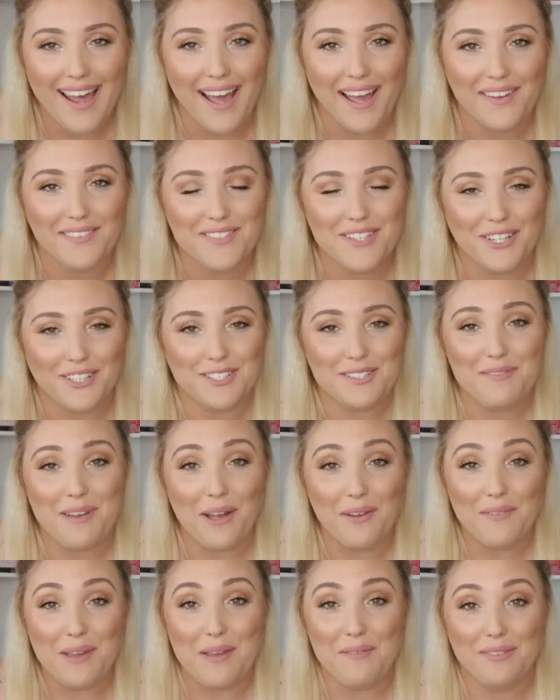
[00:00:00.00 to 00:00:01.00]
I've talked
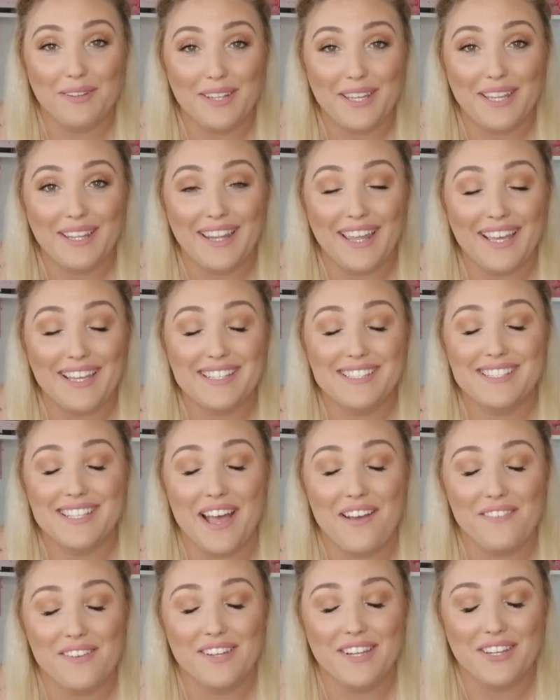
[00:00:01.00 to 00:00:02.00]
about Maybelline like
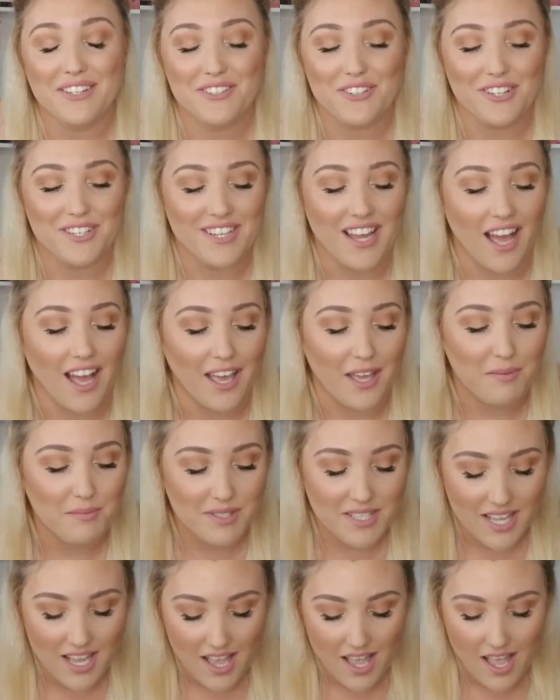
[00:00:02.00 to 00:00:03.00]
700 times,